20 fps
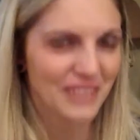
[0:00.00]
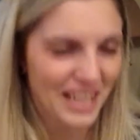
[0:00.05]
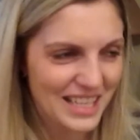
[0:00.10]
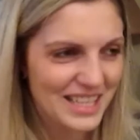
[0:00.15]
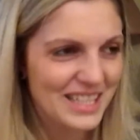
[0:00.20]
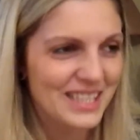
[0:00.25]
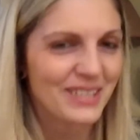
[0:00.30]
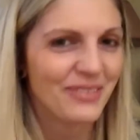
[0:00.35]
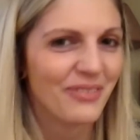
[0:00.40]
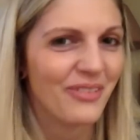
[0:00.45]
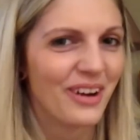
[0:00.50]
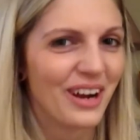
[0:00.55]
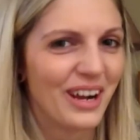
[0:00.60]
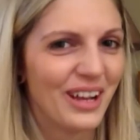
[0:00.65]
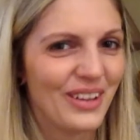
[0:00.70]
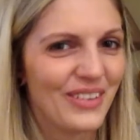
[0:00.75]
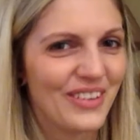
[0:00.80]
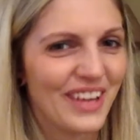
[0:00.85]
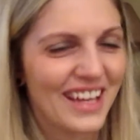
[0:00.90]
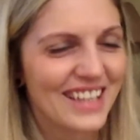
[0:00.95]
That's the
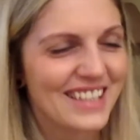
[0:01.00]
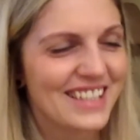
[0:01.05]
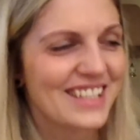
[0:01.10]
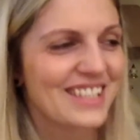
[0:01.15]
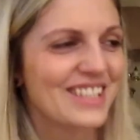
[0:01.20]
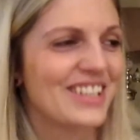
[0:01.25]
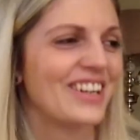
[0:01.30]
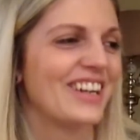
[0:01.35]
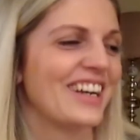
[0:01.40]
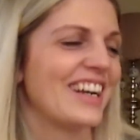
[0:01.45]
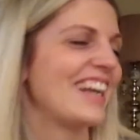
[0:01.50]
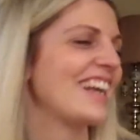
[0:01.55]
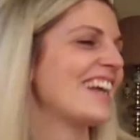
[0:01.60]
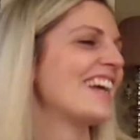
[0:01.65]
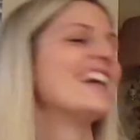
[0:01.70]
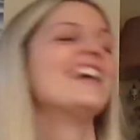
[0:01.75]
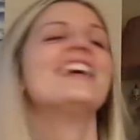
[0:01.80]
moral of that story.